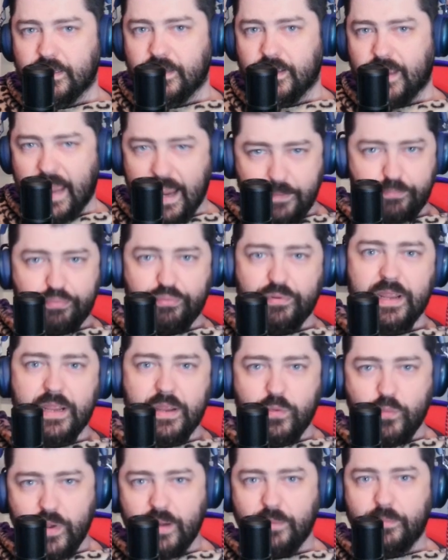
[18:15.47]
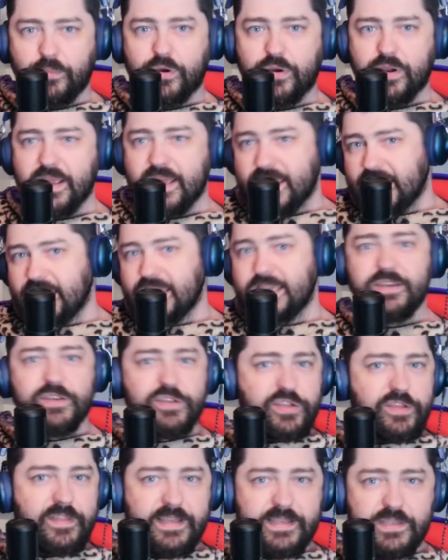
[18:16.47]
I bring Whitmer
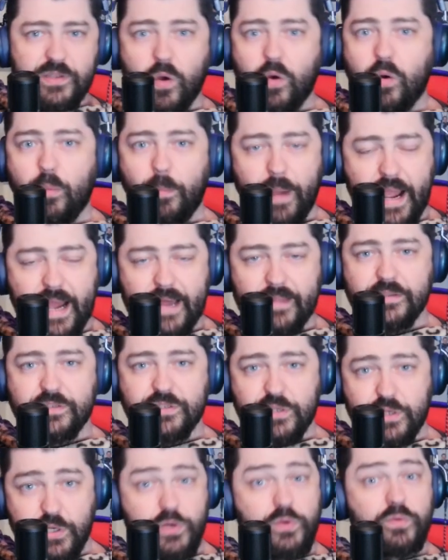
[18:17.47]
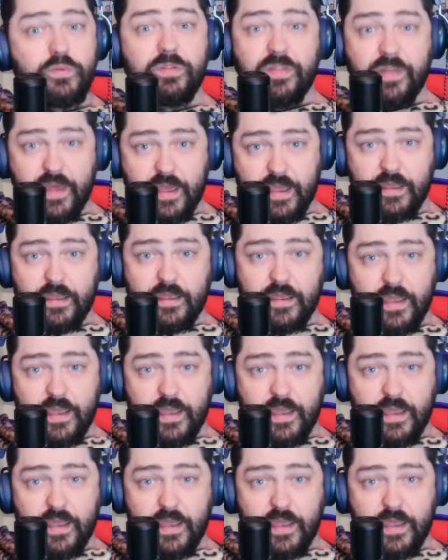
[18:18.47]
into this whole palace coup thing,